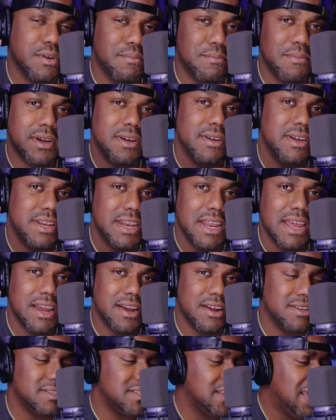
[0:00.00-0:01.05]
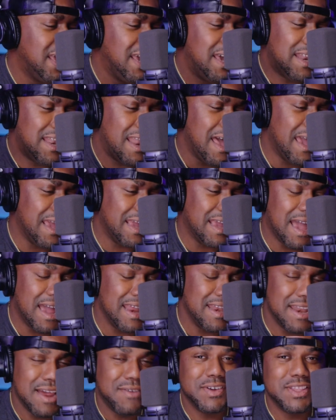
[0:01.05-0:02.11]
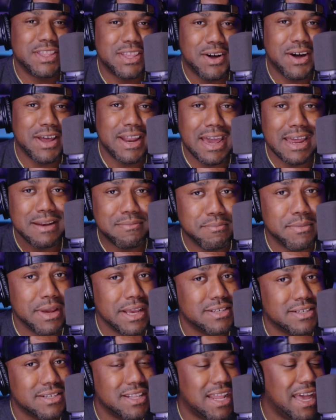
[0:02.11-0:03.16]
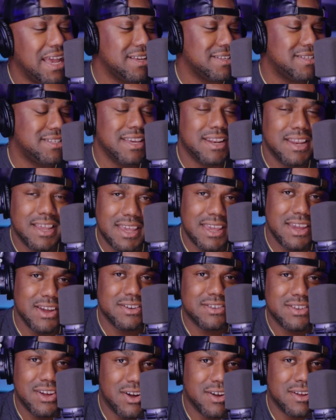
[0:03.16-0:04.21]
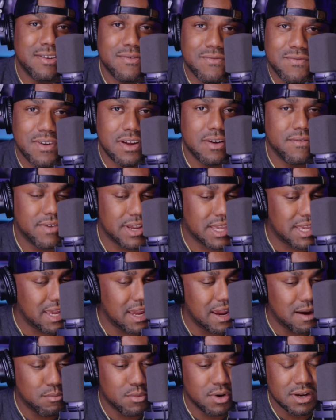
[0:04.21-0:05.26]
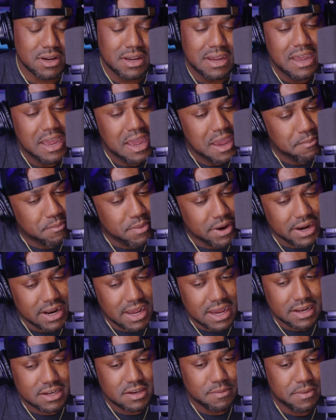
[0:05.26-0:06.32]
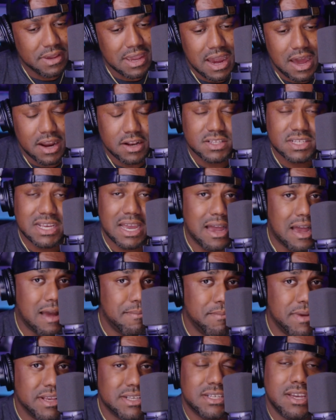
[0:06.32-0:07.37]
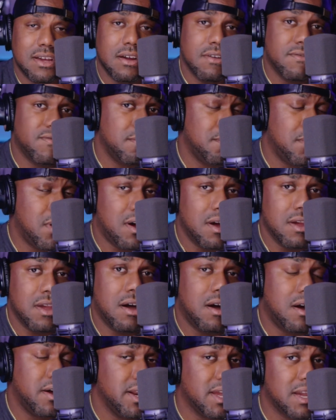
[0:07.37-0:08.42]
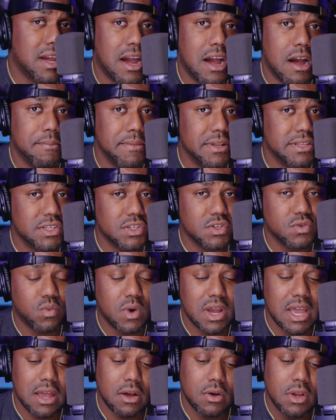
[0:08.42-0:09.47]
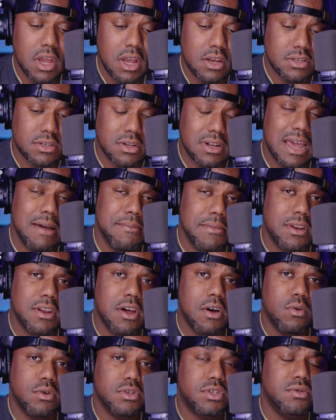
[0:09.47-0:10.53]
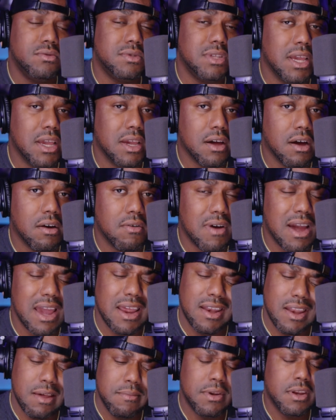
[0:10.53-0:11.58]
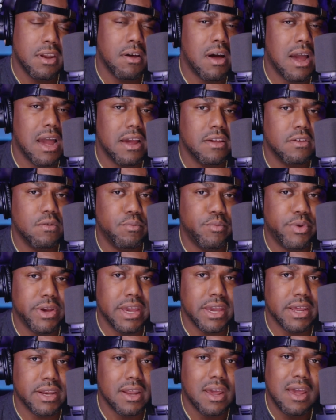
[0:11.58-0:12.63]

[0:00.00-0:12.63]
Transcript: millionaires. Like, I never thought I'd miss, like, sitting here talking in front of a camera. But uh, to be honest, I, I miss hearing from all y'all in the comments as well. So let me know what you think, all right? Let me know how you been.